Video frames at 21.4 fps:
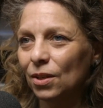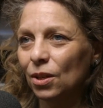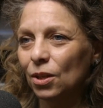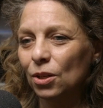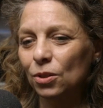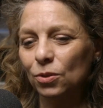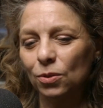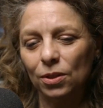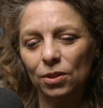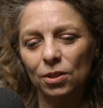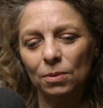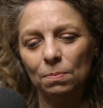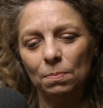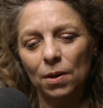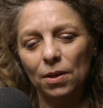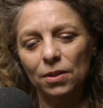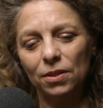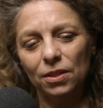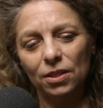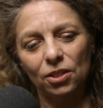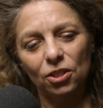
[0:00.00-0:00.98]
So I
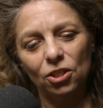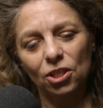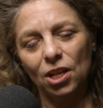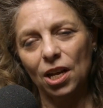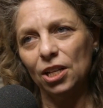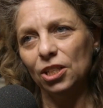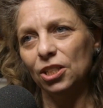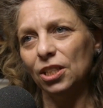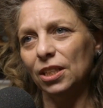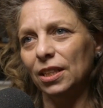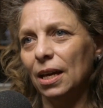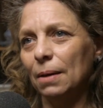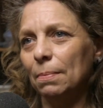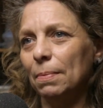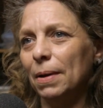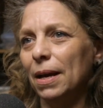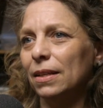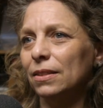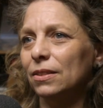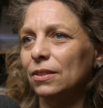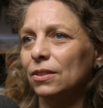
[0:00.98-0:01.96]
suppose it's changing that
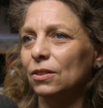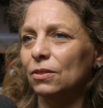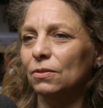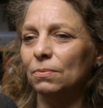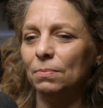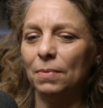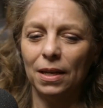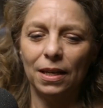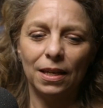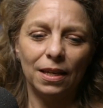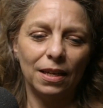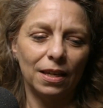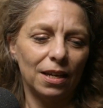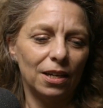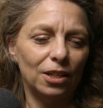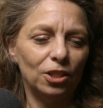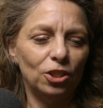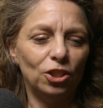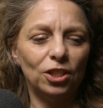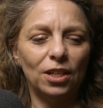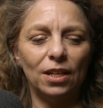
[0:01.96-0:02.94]
pattern of making it
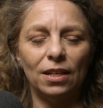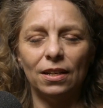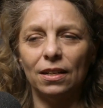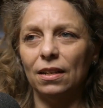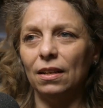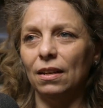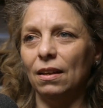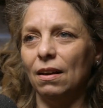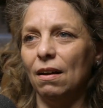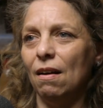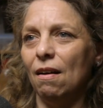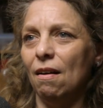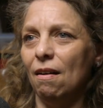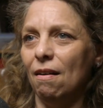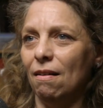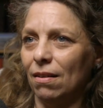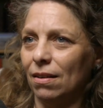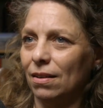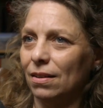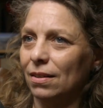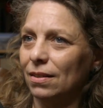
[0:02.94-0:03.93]
a gentler
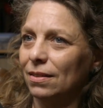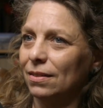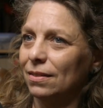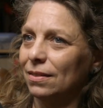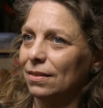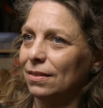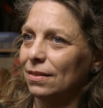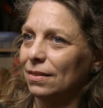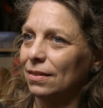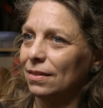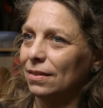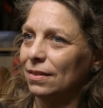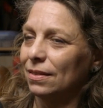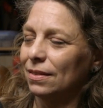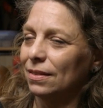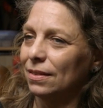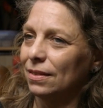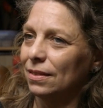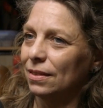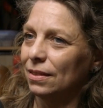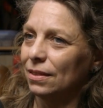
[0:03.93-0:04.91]
arc.
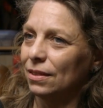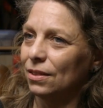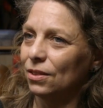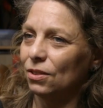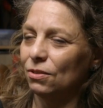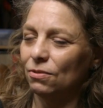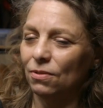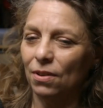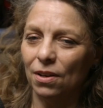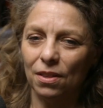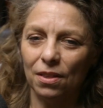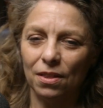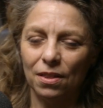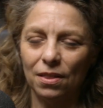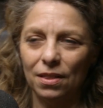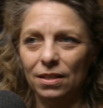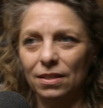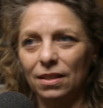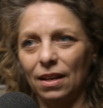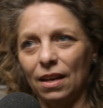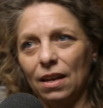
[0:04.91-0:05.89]
So rather
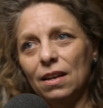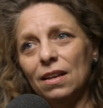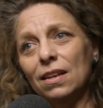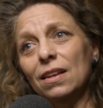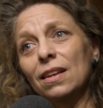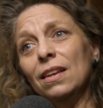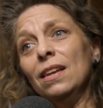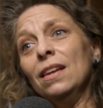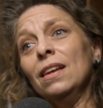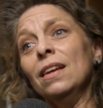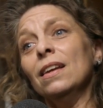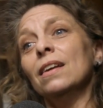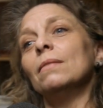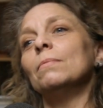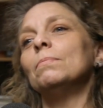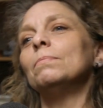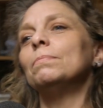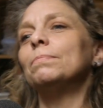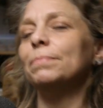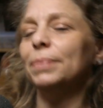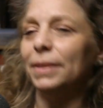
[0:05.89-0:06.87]
than this like,
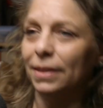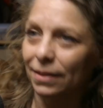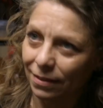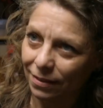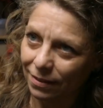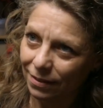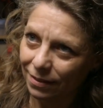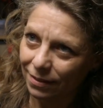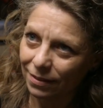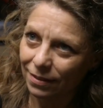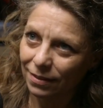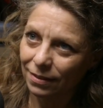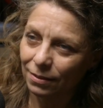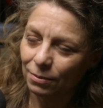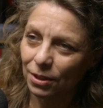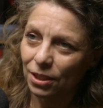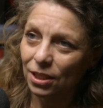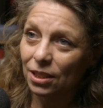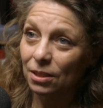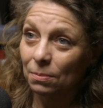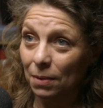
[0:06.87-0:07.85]
bang,
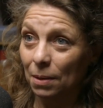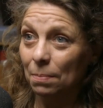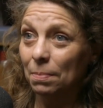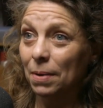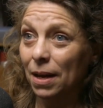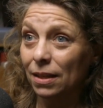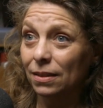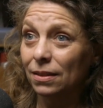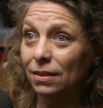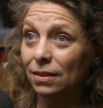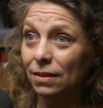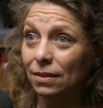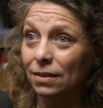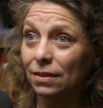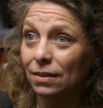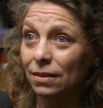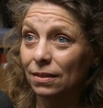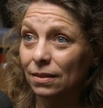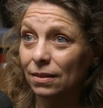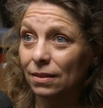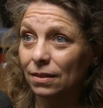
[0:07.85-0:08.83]
which is my pattern
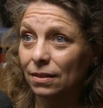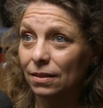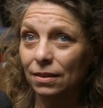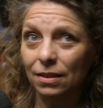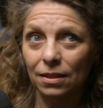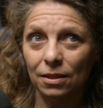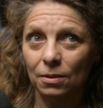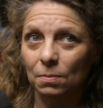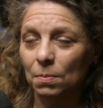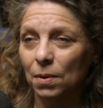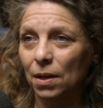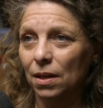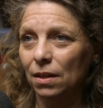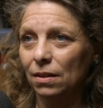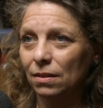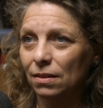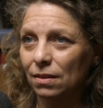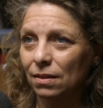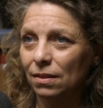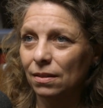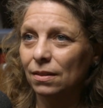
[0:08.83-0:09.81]
since
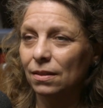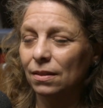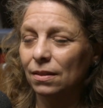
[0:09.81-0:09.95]
birth.